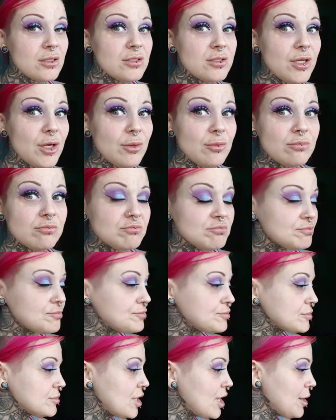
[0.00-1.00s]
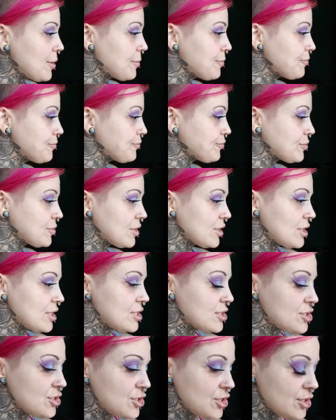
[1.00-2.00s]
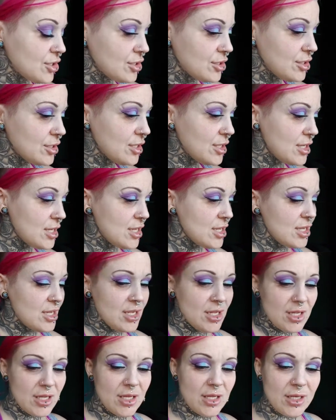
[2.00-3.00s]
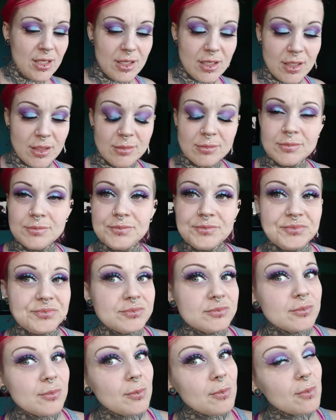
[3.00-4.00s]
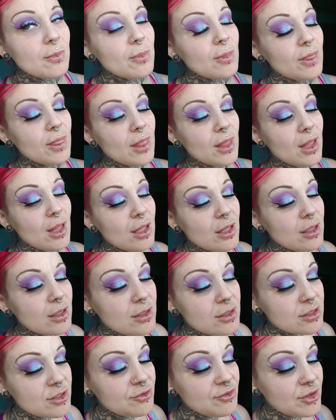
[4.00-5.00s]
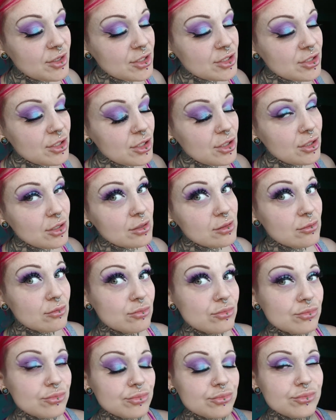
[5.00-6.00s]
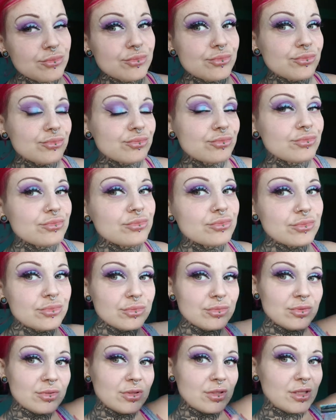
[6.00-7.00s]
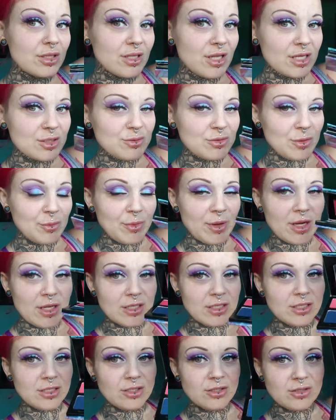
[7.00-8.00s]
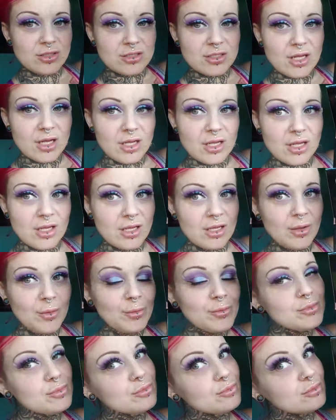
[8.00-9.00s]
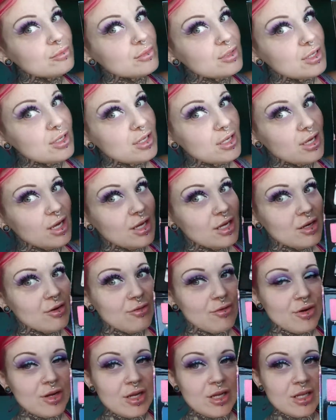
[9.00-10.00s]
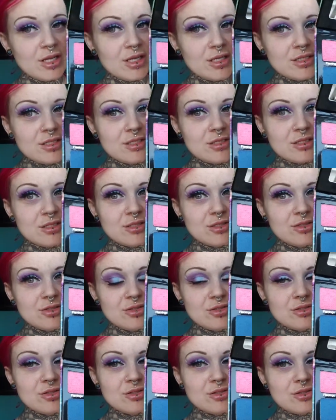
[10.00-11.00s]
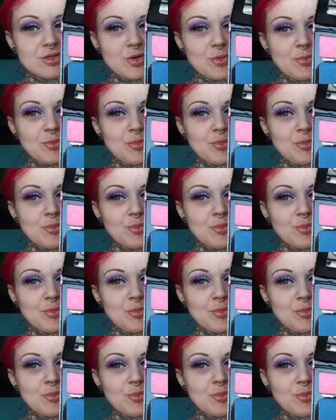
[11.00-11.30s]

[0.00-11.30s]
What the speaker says: So, there, that's done. It's a finished look. And that's what the palette looks like. And it really is just so